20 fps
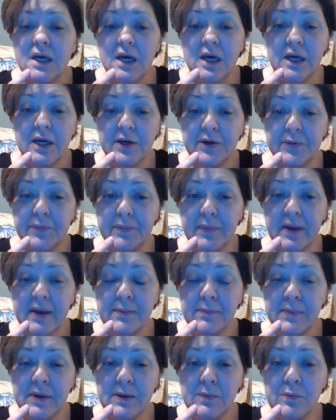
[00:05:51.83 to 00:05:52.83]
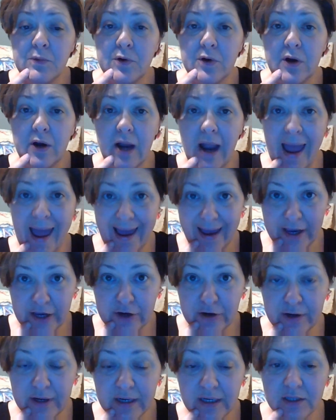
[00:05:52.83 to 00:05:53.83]
and be more
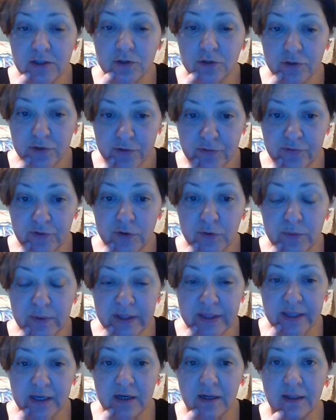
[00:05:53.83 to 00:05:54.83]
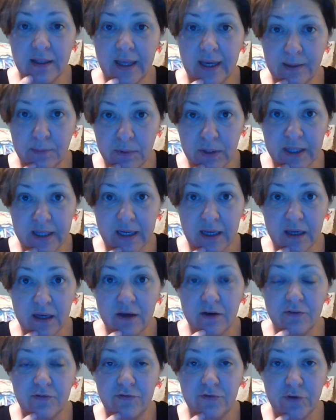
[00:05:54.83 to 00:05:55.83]
accurate and truthful with their labeling
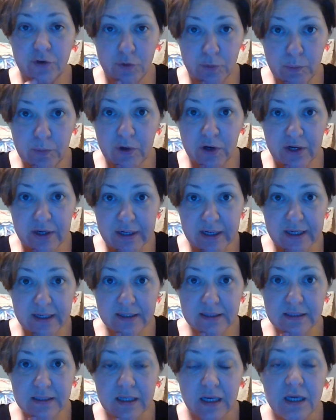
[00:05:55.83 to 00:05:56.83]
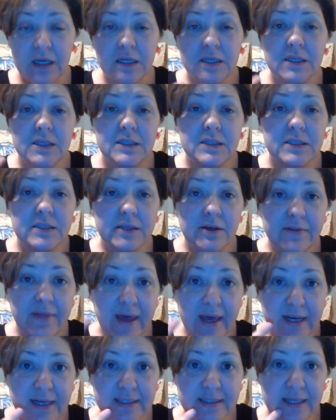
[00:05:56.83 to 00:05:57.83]
of food products. So
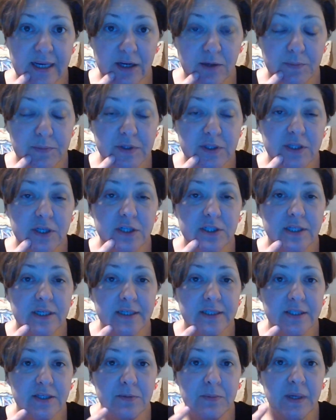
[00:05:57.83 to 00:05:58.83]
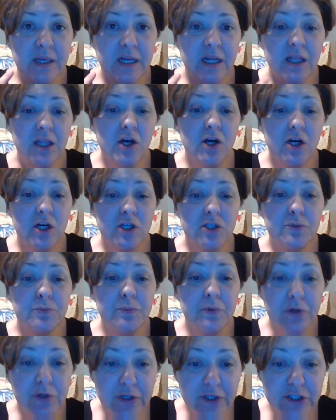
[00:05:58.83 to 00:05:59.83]
that has helped. There's also been a
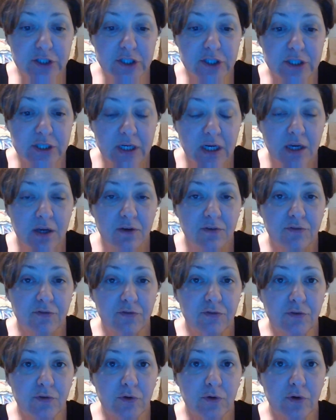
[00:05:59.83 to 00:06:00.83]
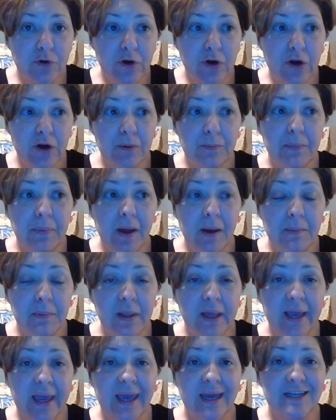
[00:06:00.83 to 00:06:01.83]
large push for
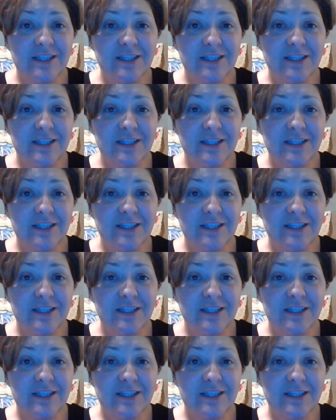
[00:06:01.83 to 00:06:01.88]
public